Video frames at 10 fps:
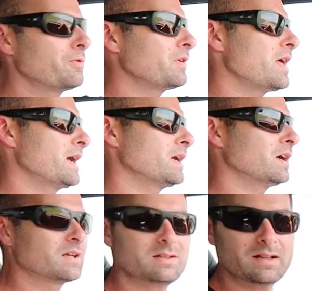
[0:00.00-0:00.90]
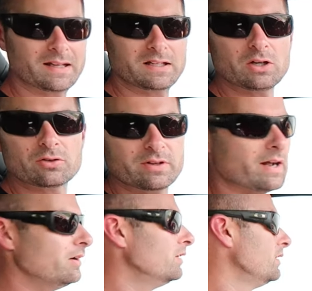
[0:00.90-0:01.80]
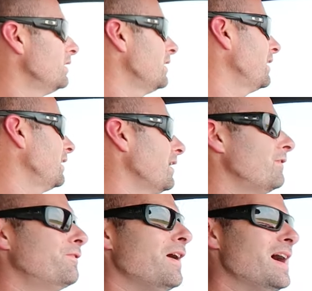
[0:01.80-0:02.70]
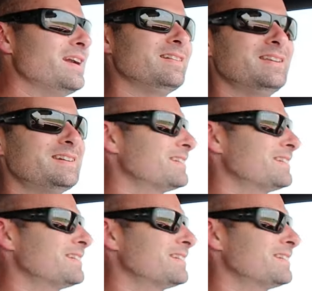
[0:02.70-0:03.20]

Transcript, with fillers: them for like like years now, and I finally